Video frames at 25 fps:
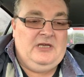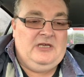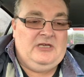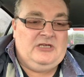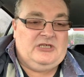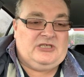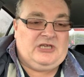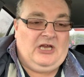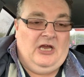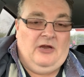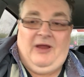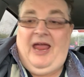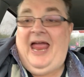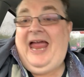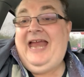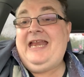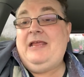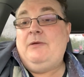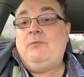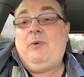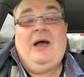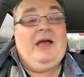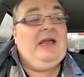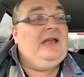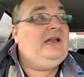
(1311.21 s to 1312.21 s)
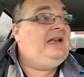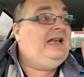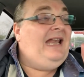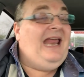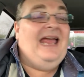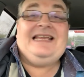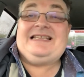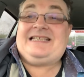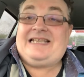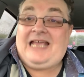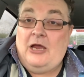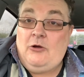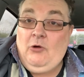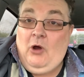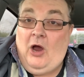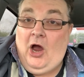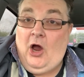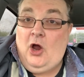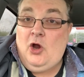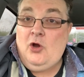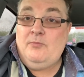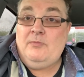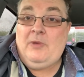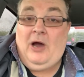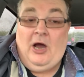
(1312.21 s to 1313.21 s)
So anyway, let's go
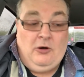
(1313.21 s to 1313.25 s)
home.